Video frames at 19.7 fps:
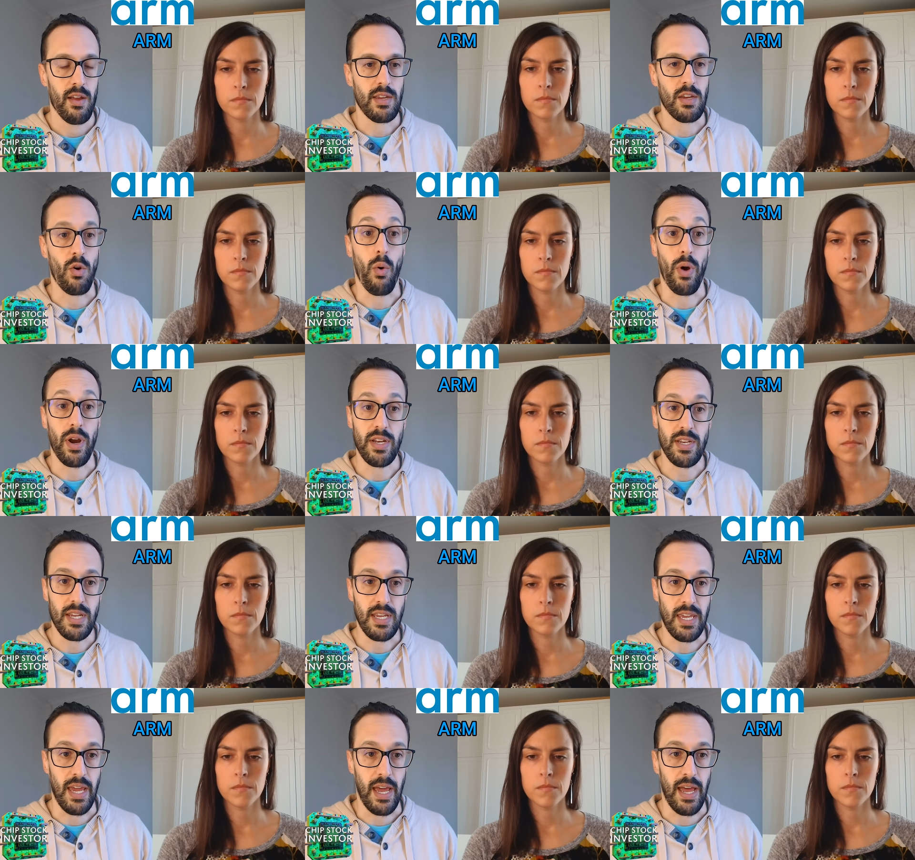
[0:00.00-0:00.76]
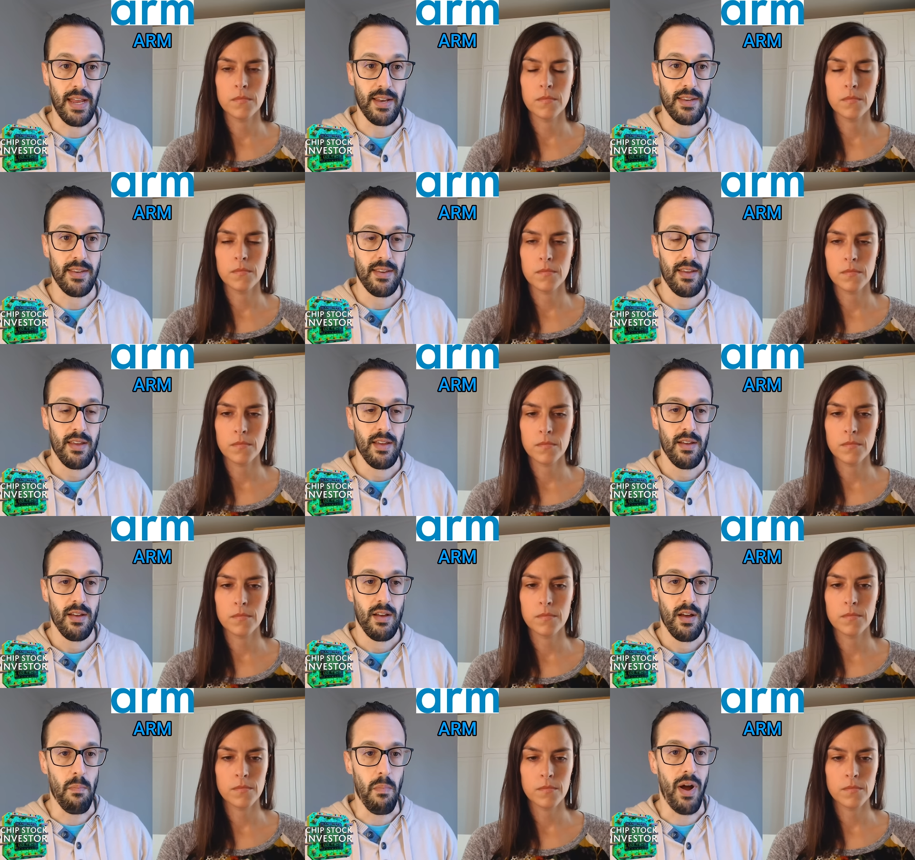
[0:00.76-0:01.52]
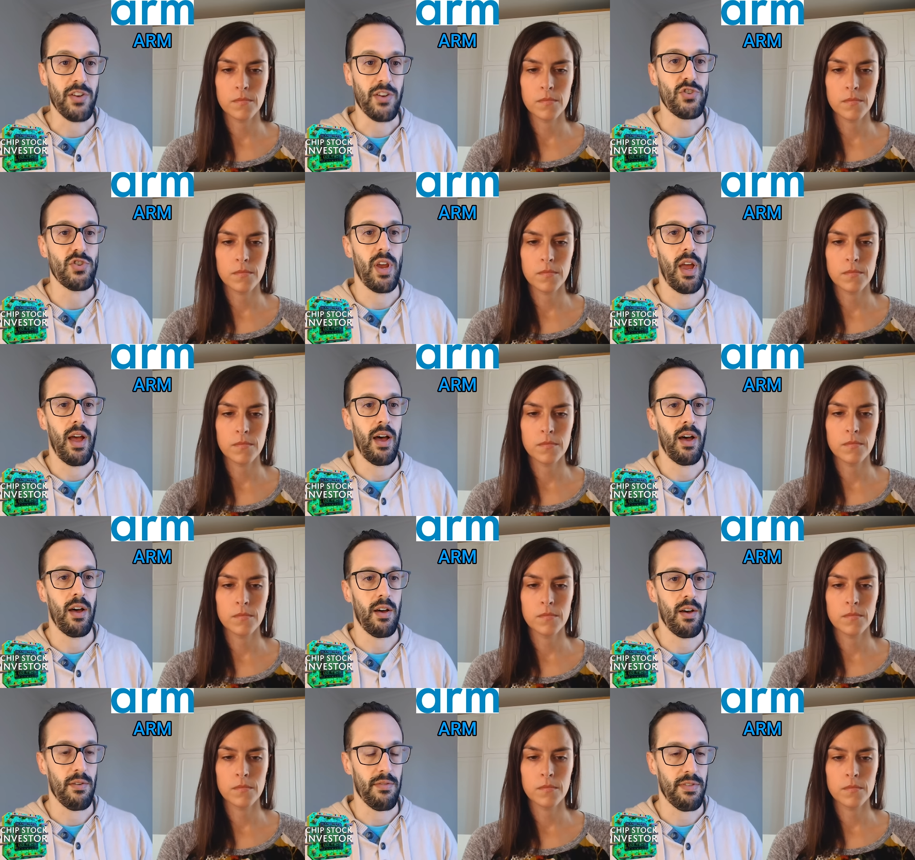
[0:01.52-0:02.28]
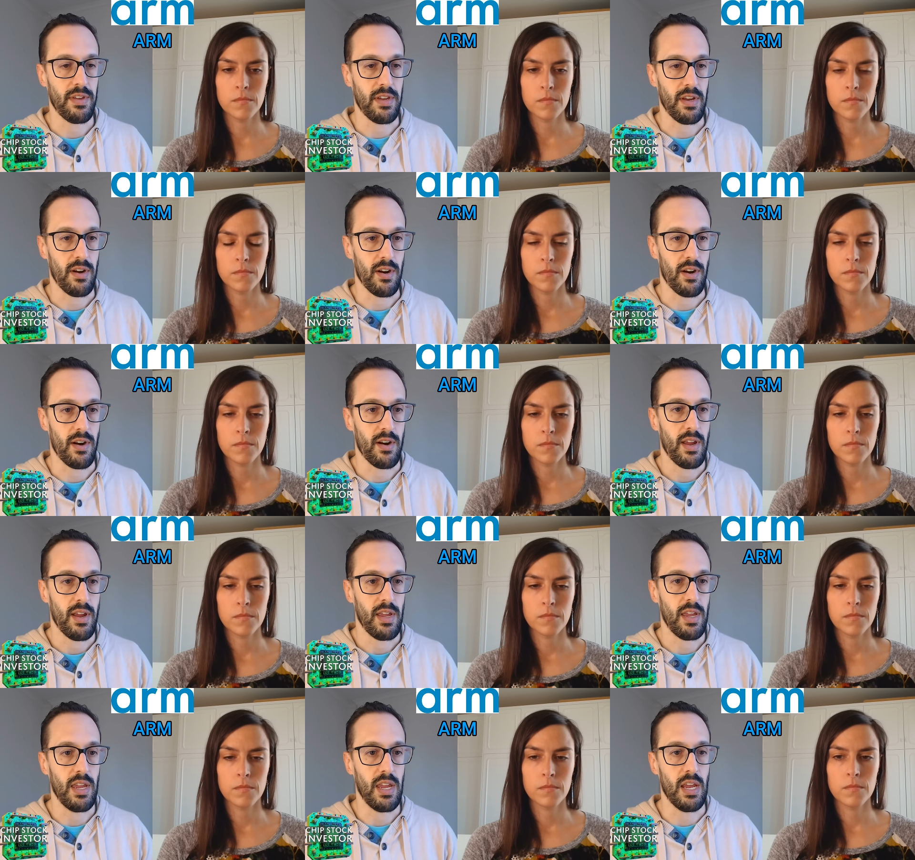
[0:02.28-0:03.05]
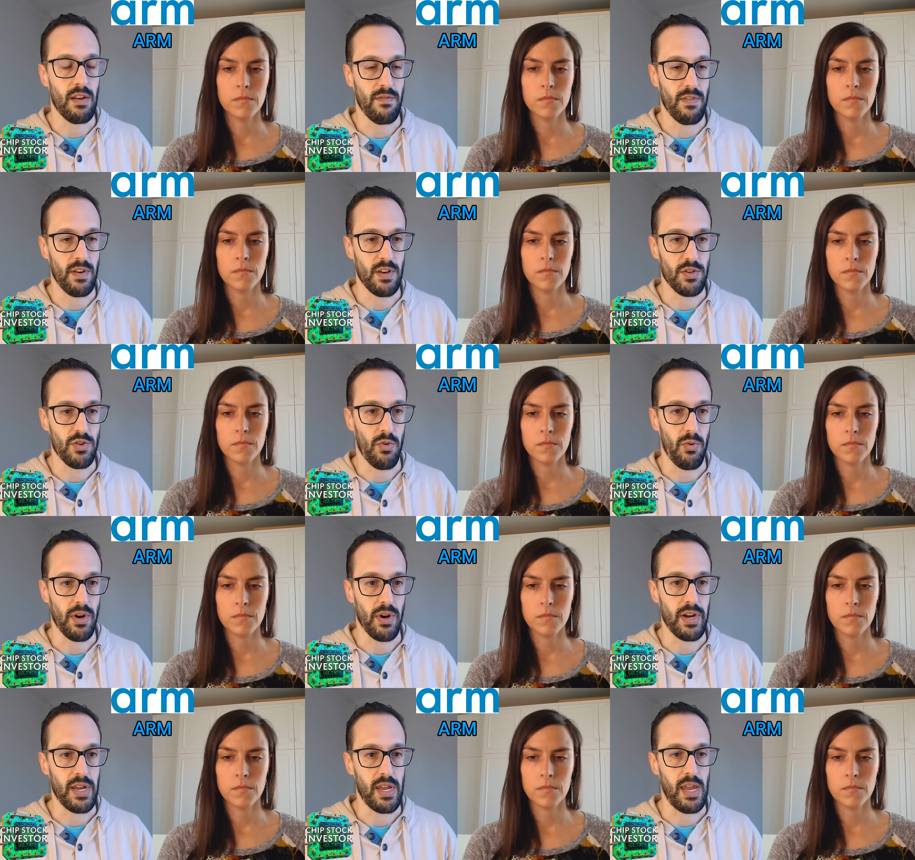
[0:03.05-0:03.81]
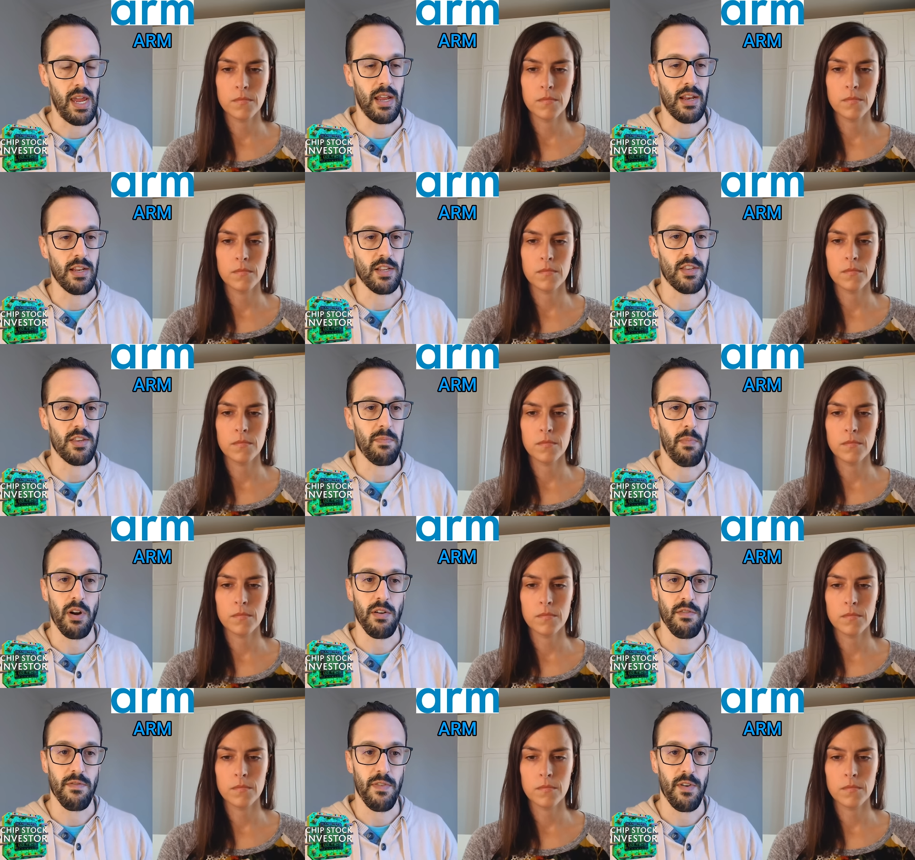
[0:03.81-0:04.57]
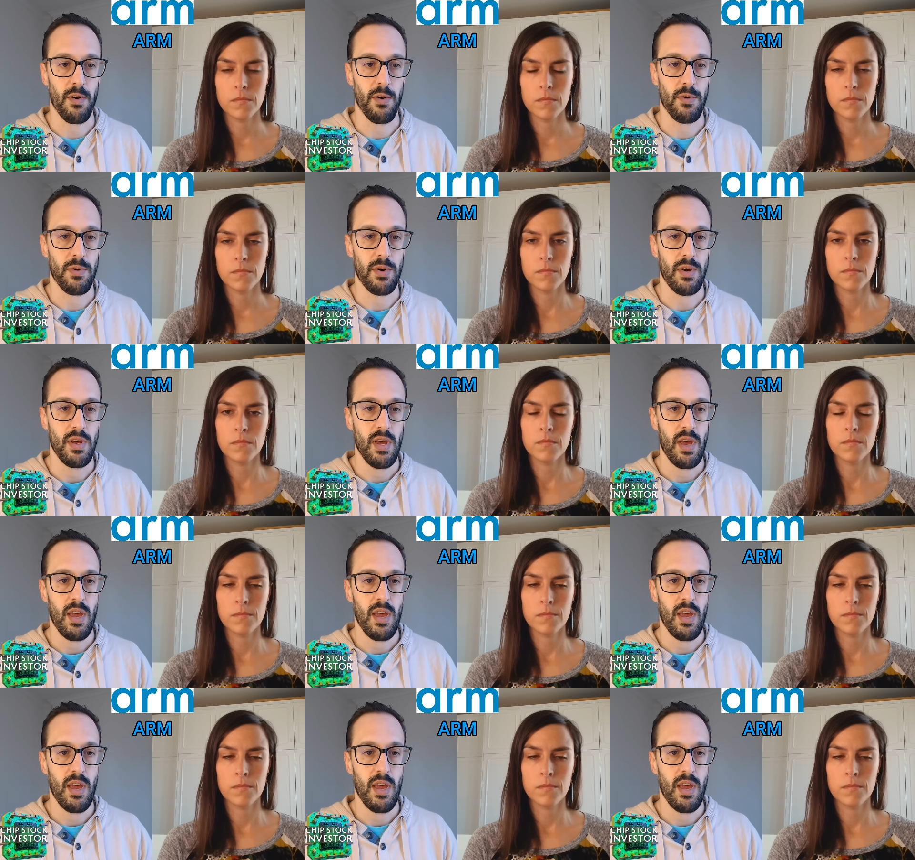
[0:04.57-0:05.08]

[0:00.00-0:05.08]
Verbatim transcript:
Speaker 1: going to get much healthier inventory in smartphone